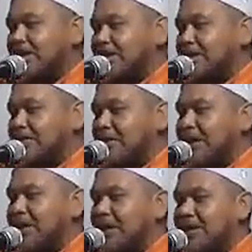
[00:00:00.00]
take
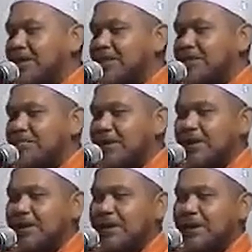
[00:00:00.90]
place on May
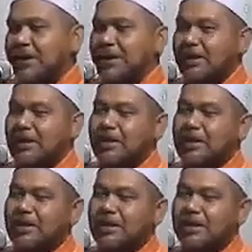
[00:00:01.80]
7th. Malaysia
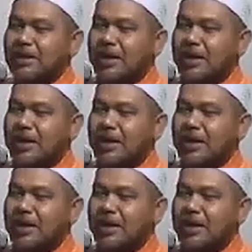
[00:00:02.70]
previously